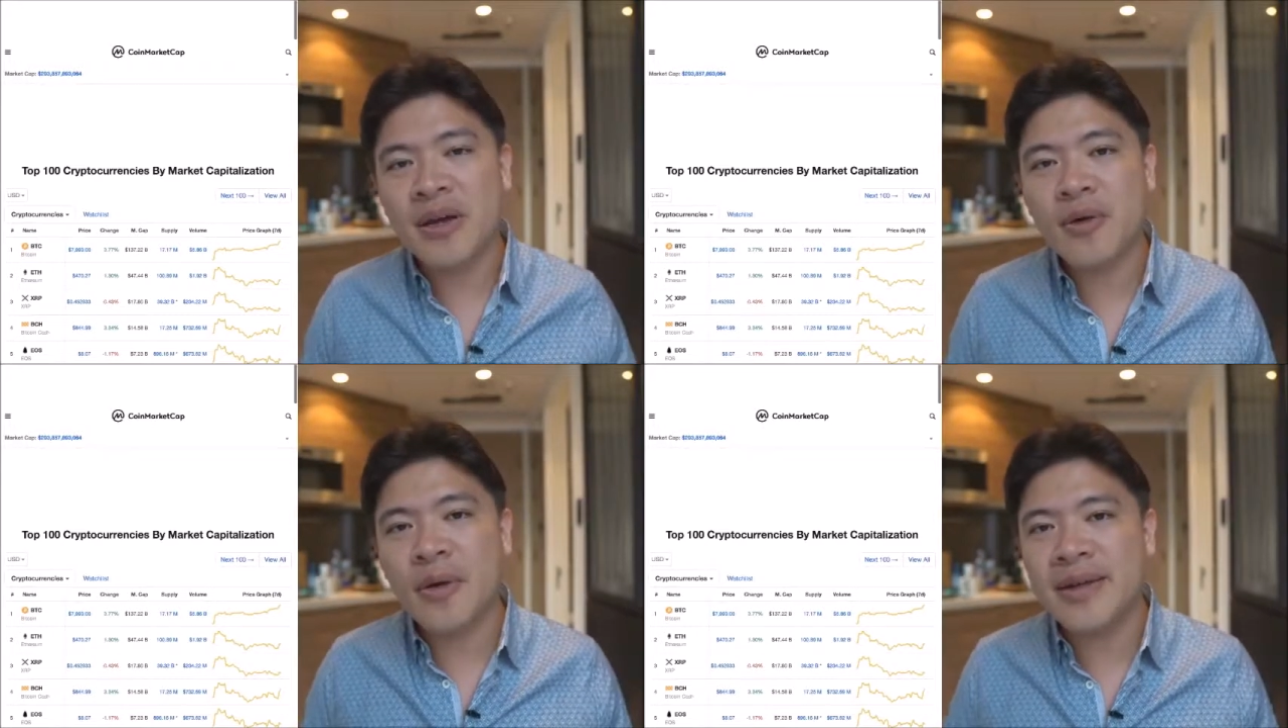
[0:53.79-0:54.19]

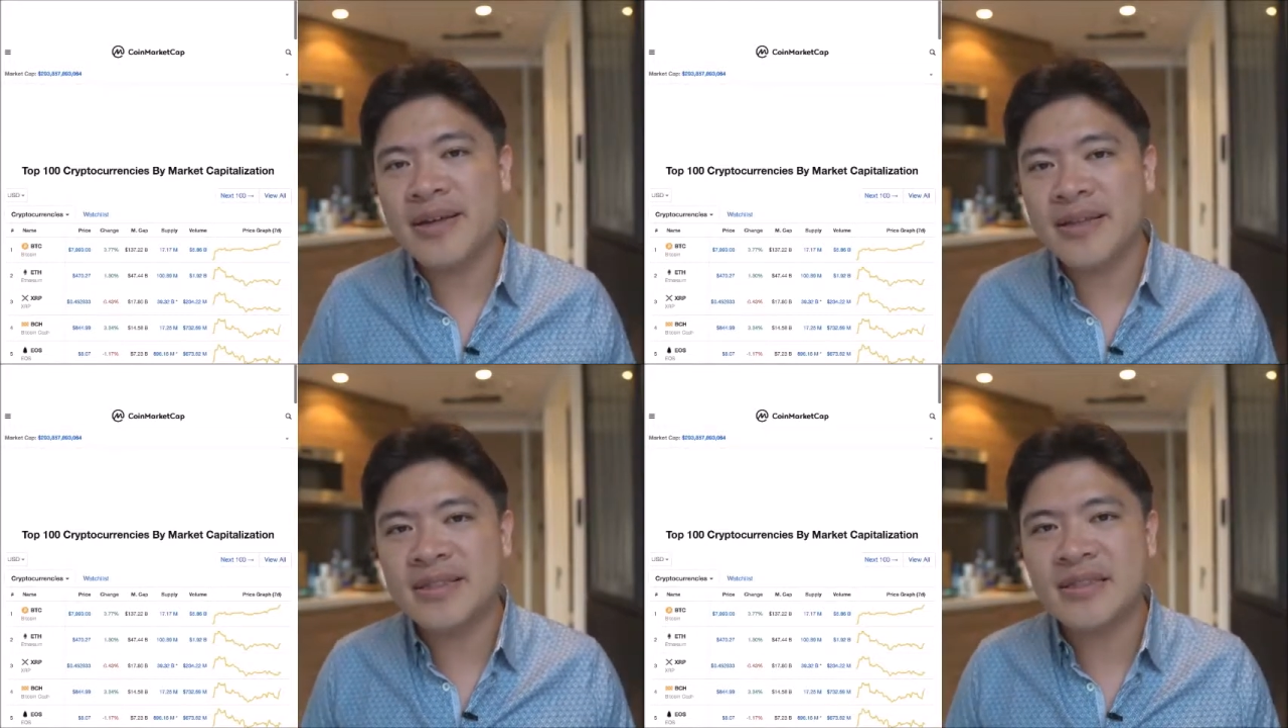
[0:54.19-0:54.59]
Bitcoin
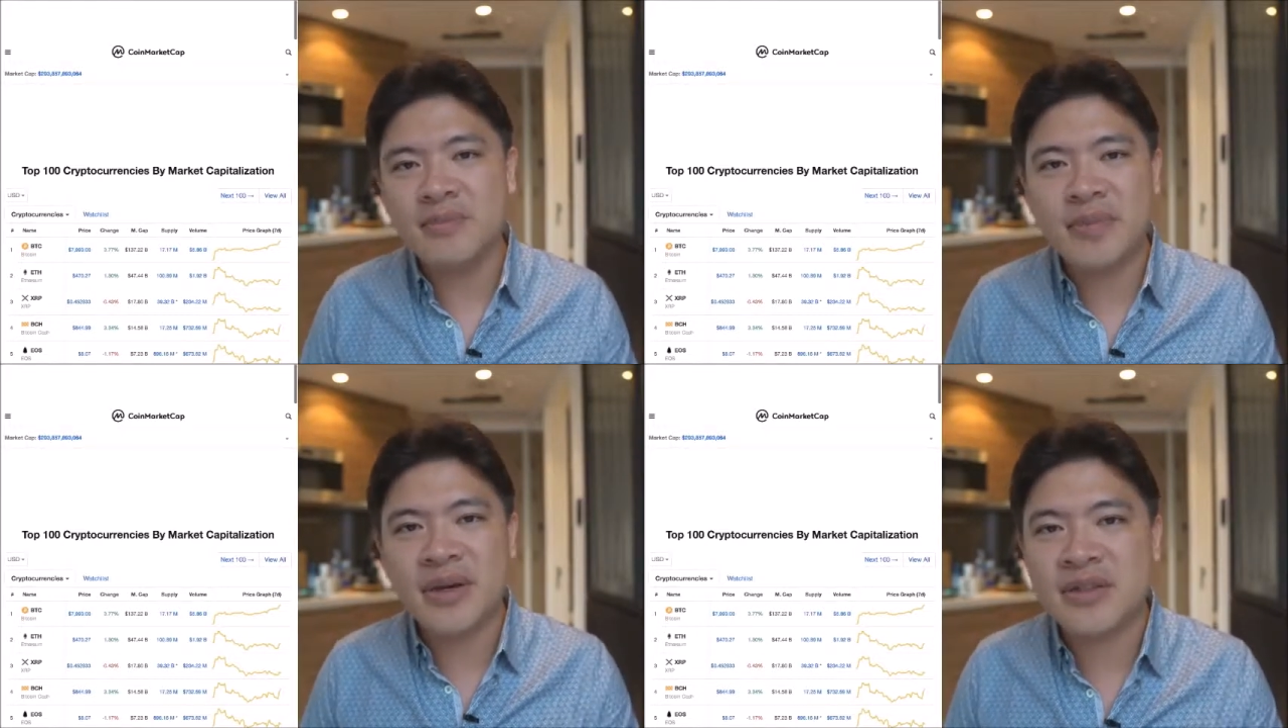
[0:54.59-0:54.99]
is the
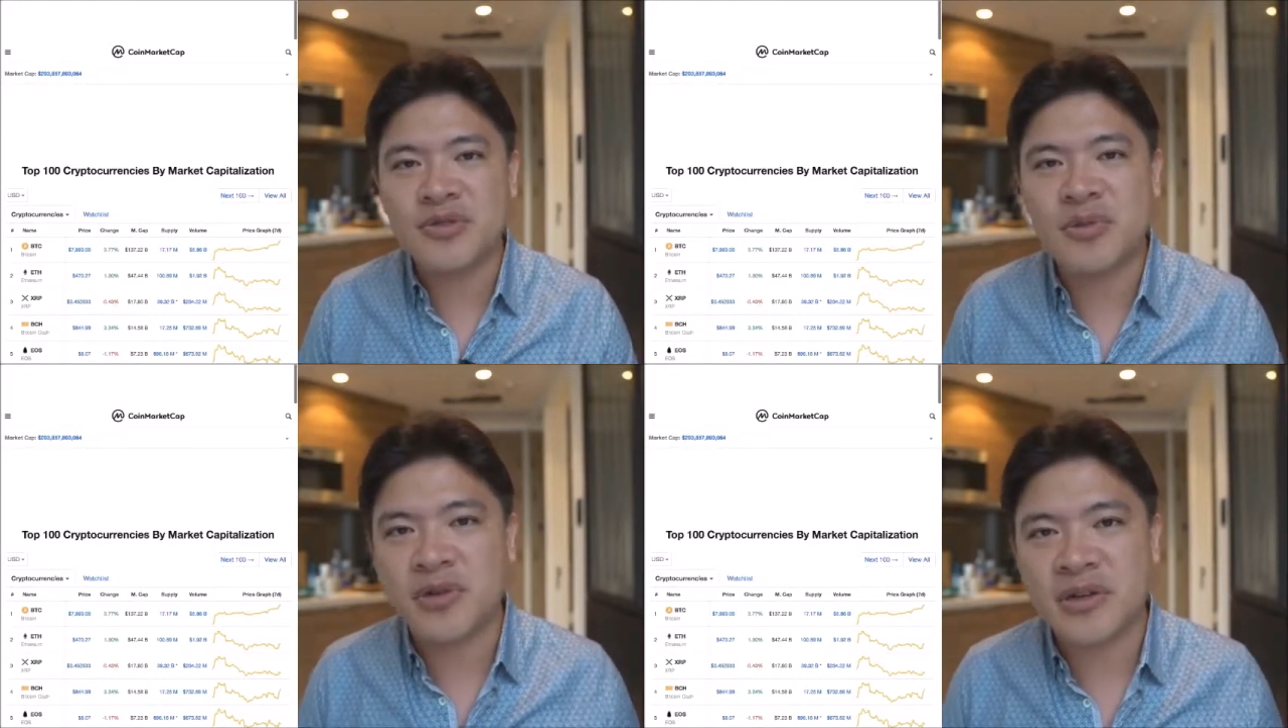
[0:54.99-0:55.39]

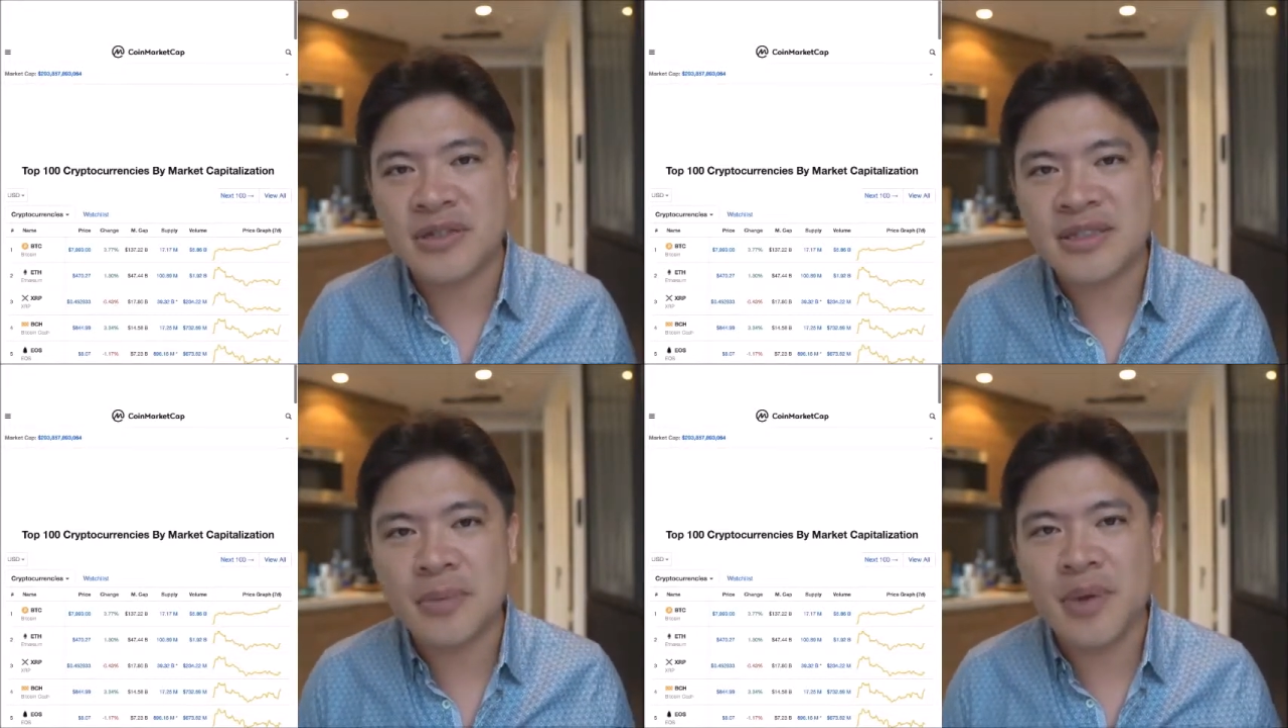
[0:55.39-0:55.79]
biggest
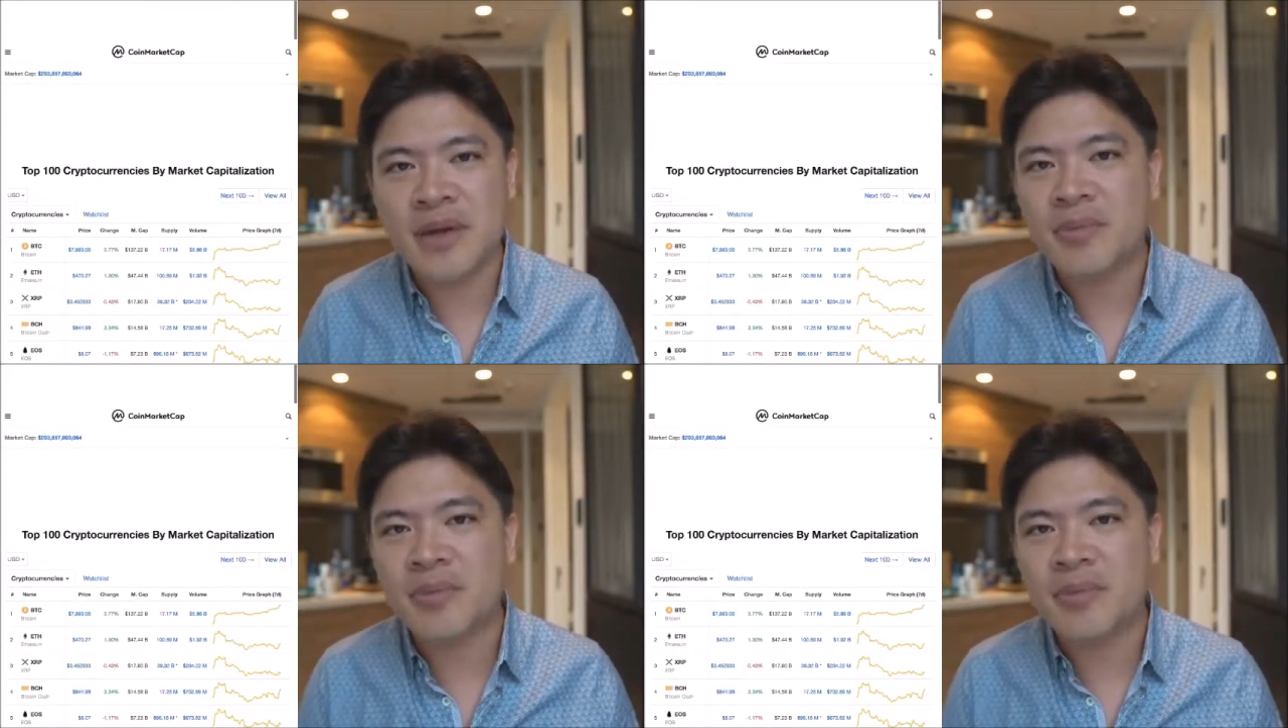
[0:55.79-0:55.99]
cryptocurrency by